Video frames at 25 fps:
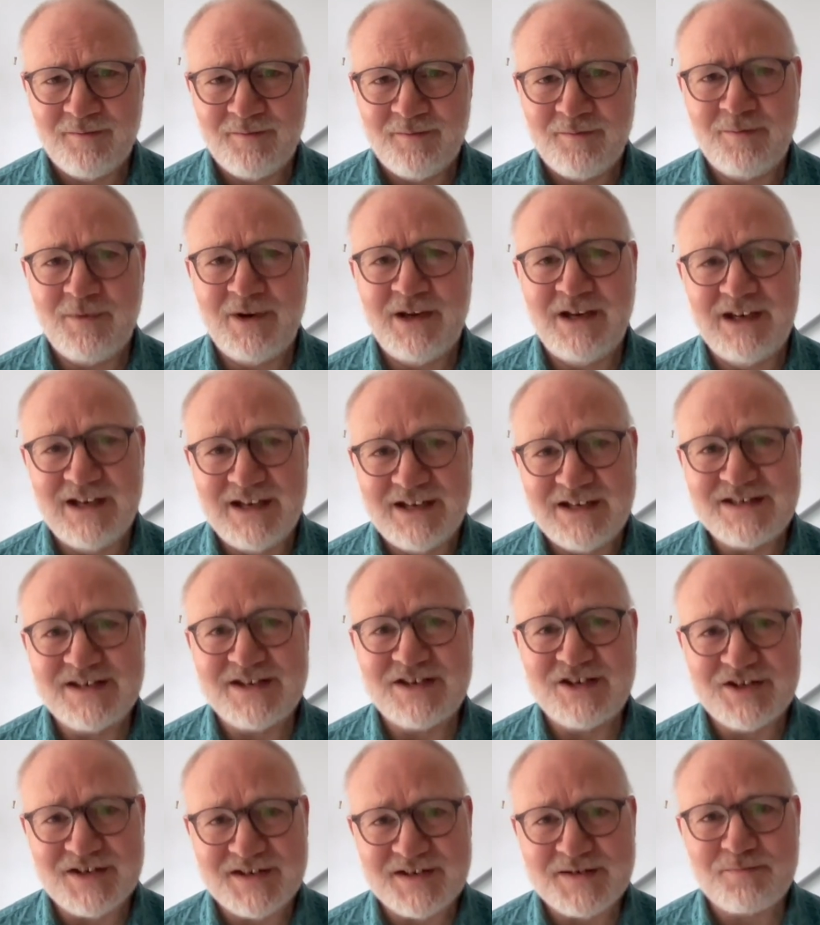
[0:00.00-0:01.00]
We need to
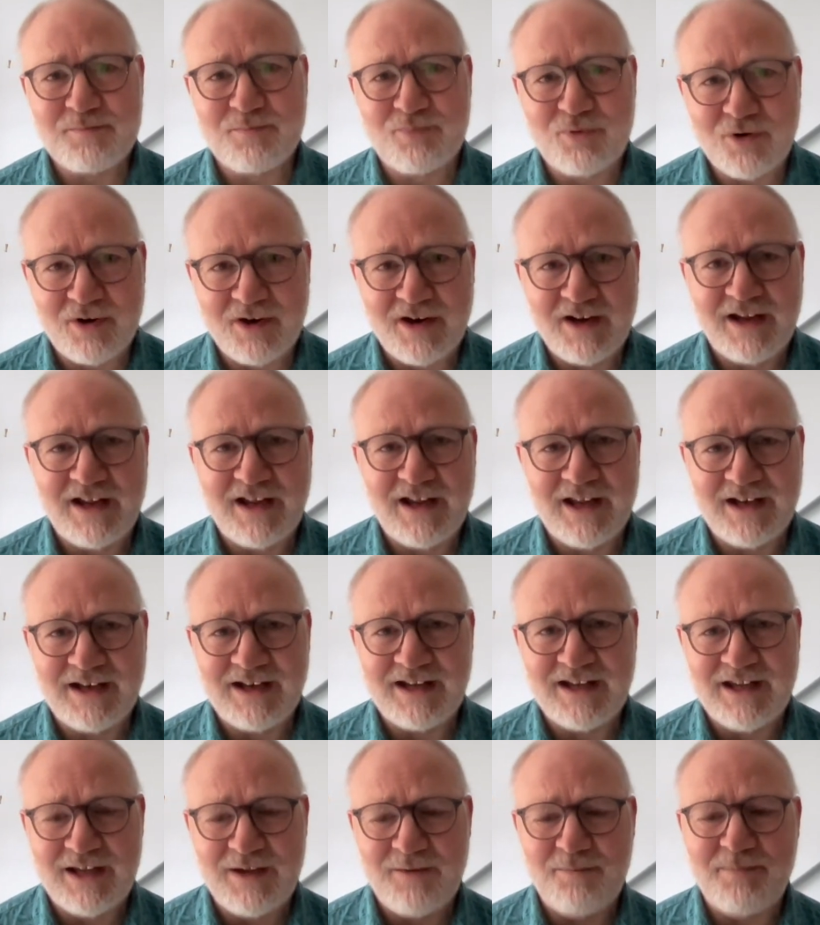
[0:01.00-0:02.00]
just pray and
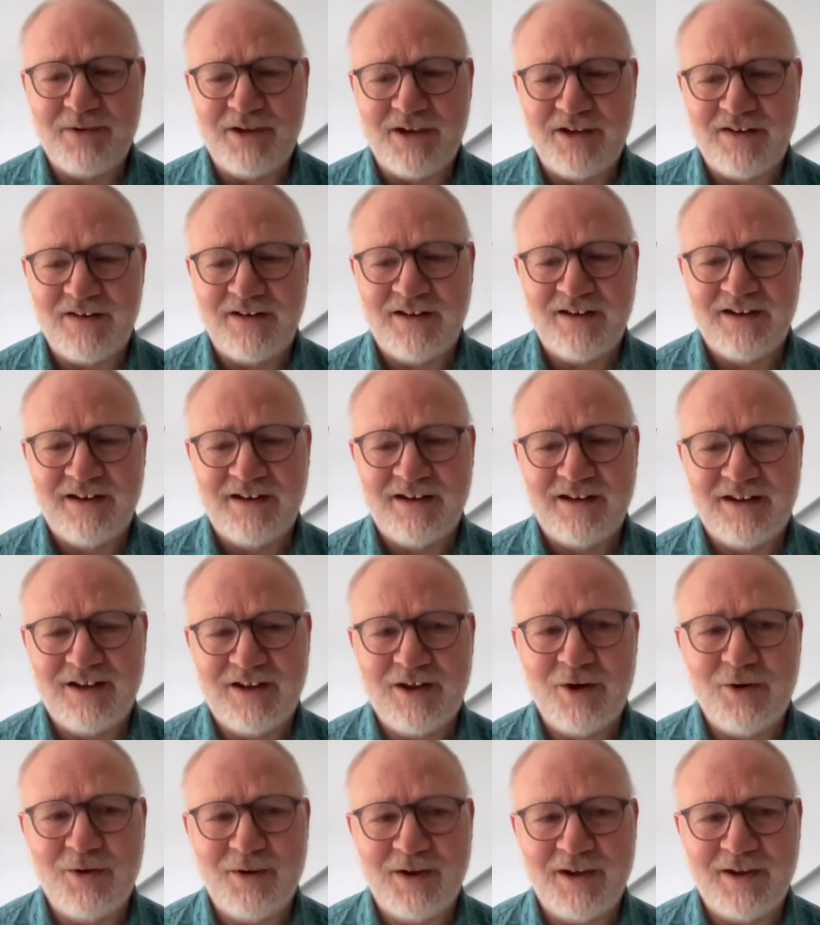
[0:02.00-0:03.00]
keep it
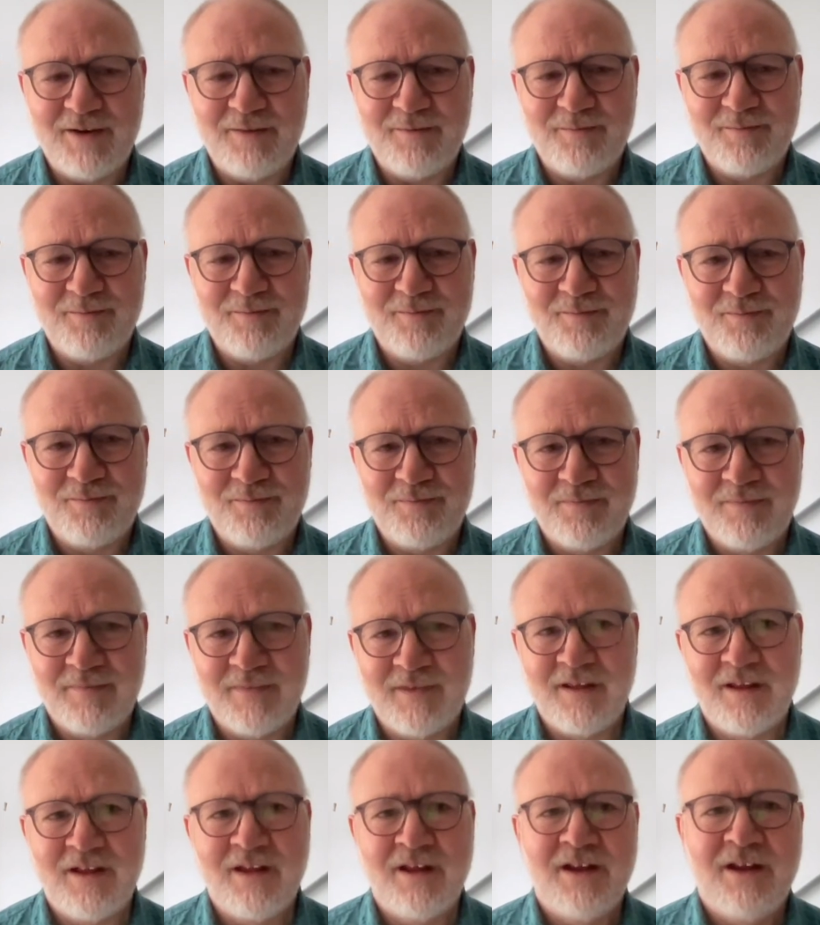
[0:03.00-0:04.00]
going.
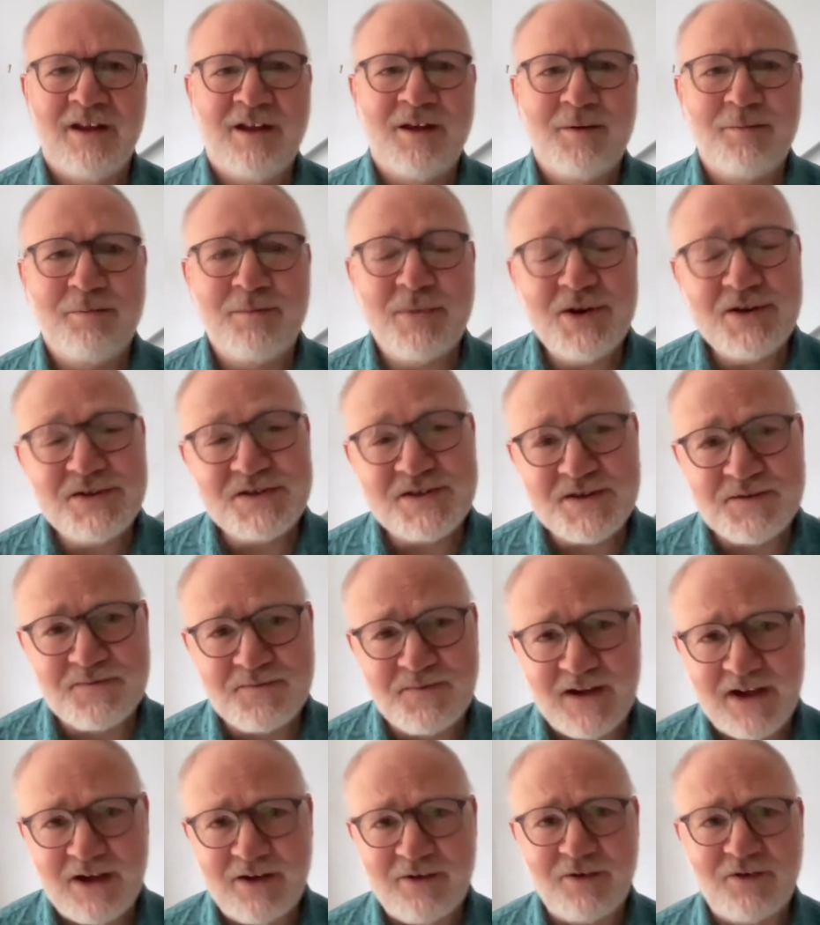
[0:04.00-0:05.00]
Moses
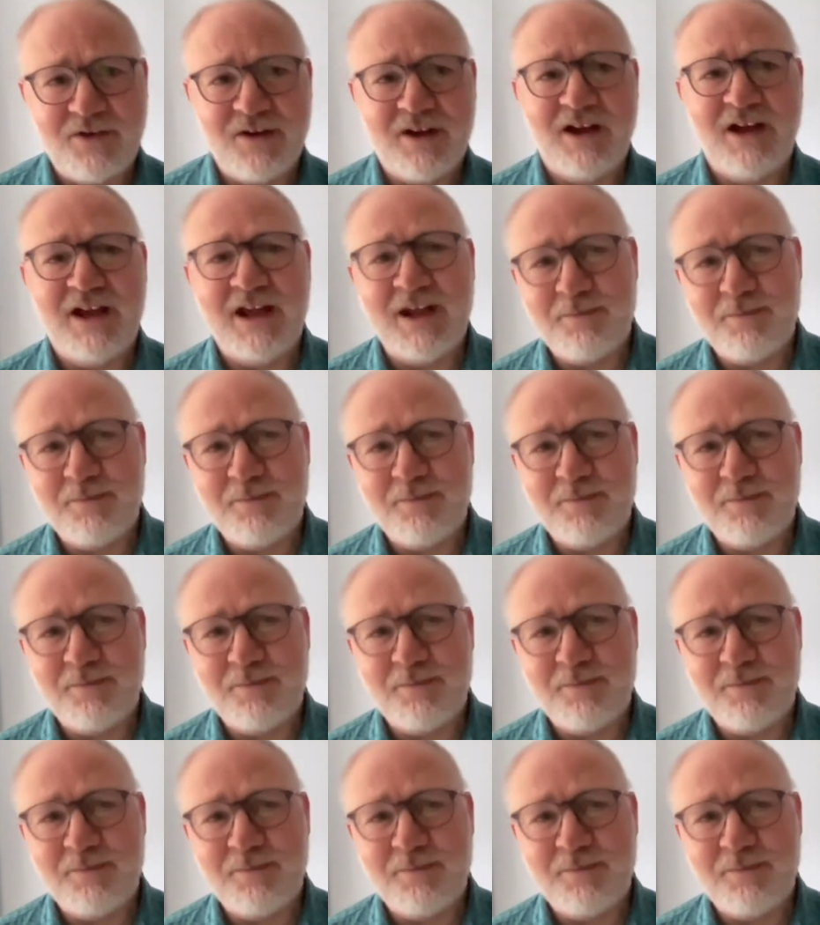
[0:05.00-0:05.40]
found a